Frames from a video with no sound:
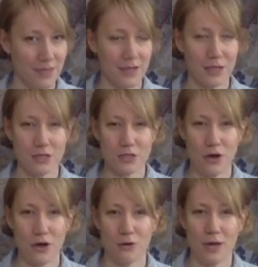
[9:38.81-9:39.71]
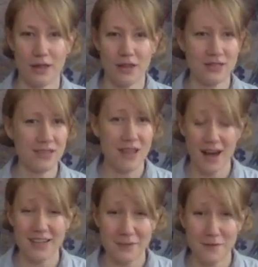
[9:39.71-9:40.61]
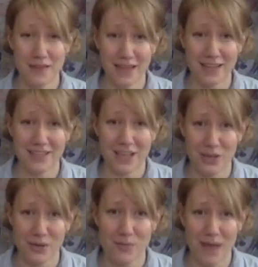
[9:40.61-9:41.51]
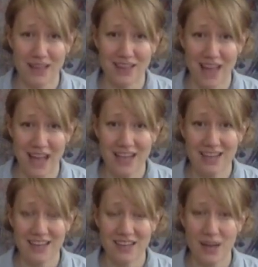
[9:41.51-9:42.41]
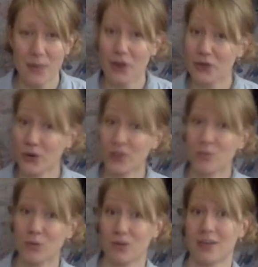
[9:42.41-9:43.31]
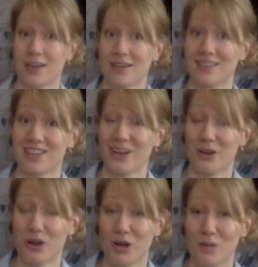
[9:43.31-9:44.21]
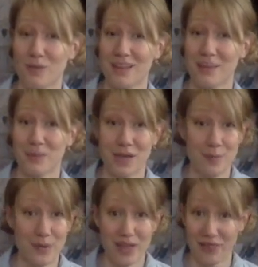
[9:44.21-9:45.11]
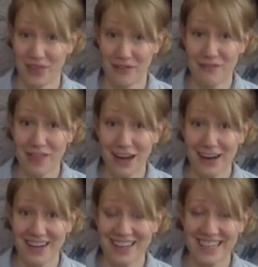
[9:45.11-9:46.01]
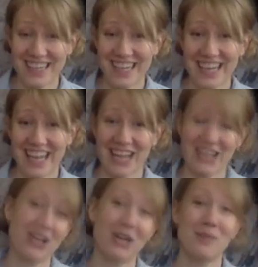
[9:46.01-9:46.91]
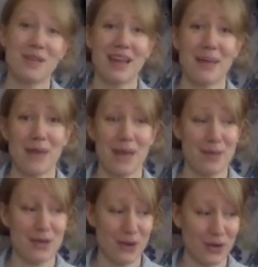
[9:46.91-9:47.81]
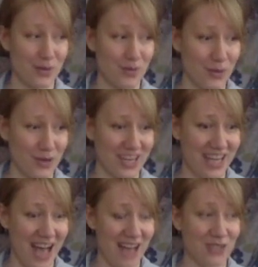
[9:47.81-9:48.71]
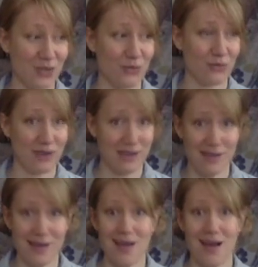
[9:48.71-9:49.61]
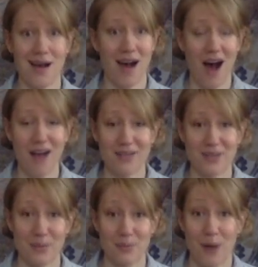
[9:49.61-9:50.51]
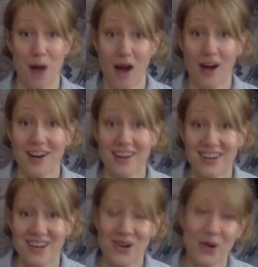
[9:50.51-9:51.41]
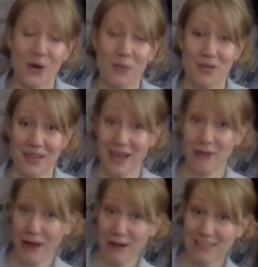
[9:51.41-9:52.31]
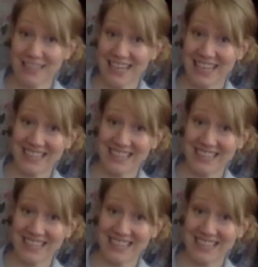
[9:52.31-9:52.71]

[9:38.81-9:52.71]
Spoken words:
So there's a lot of different things that you might like about your community. It could be the people that live there. It could be that maybe your community has a really awesome park or playground in it.